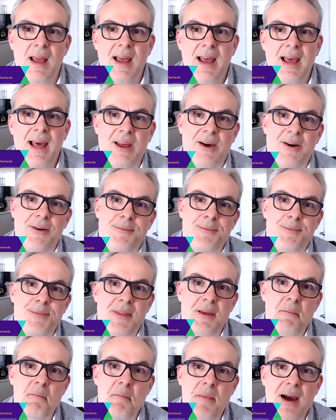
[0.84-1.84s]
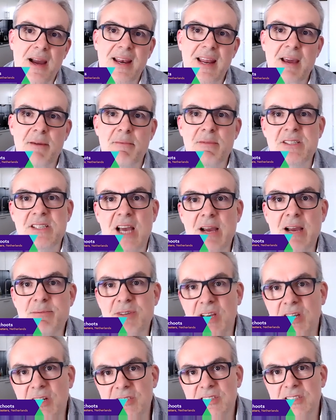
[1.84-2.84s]
Hello, my name is
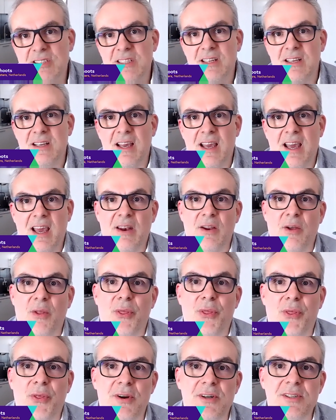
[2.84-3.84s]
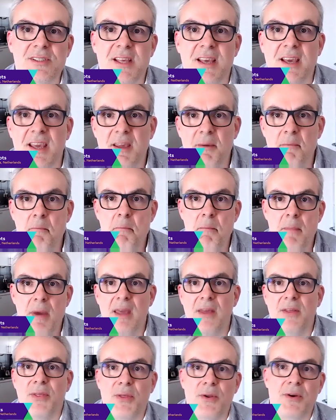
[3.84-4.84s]
Hypeschots, and on Thursday,
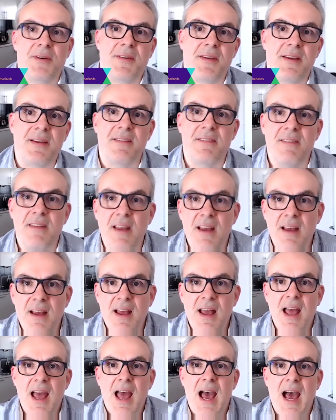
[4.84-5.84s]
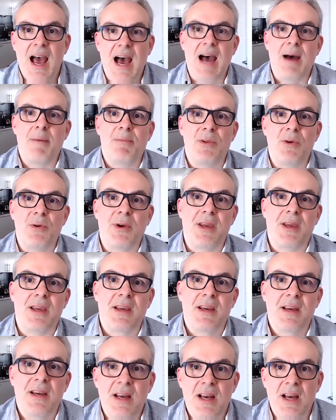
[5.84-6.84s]
May 13th, I'm
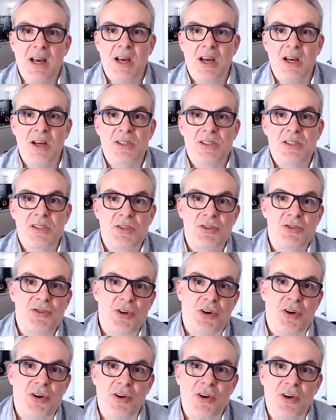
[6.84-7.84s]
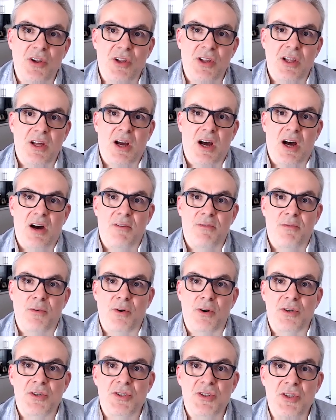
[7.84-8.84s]
doing a tutorial
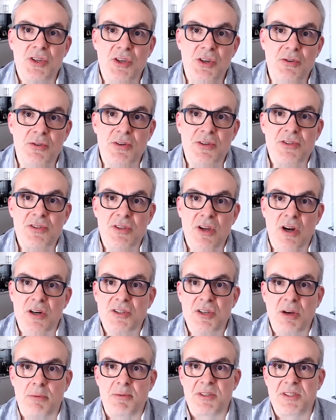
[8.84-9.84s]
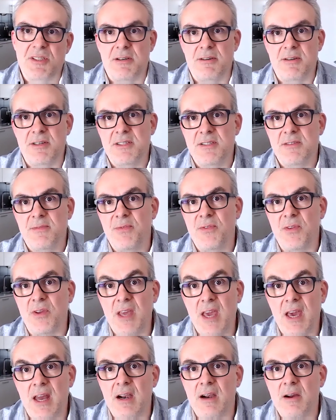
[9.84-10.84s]
for Eurostar Summer Series
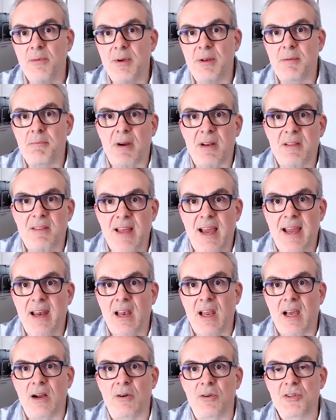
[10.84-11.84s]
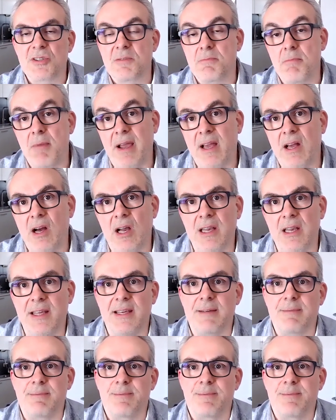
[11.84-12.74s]
together with Martijn Langhorst, my colleague.